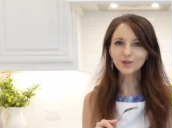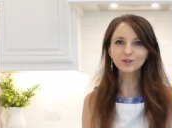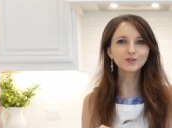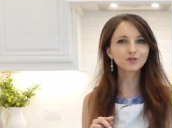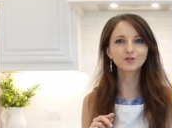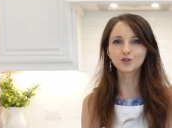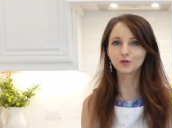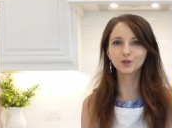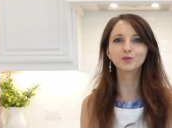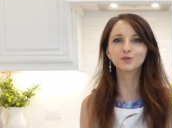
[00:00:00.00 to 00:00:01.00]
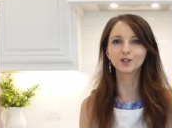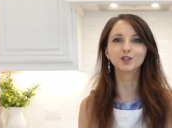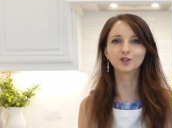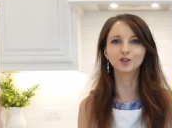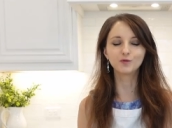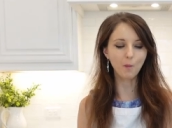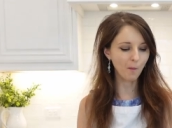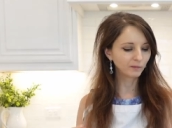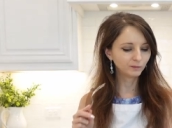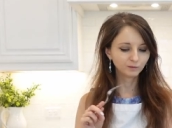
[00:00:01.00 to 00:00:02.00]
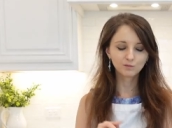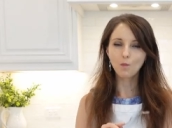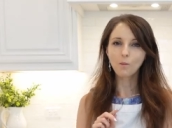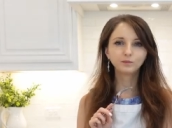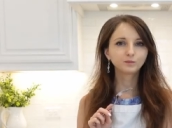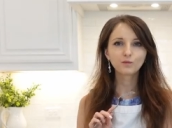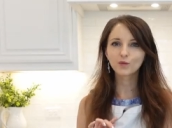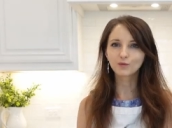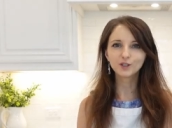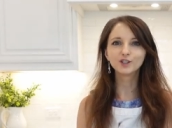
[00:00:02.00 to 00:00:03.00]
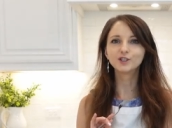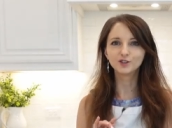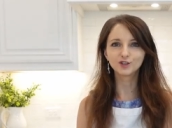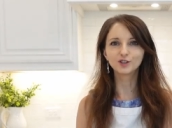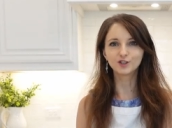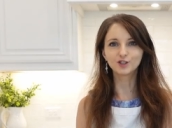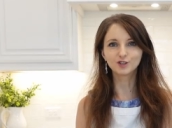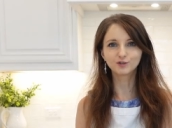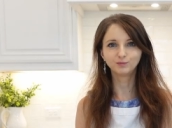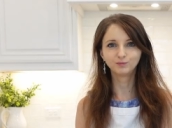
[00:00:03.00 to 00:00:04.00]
This is truly really good. Really delicious.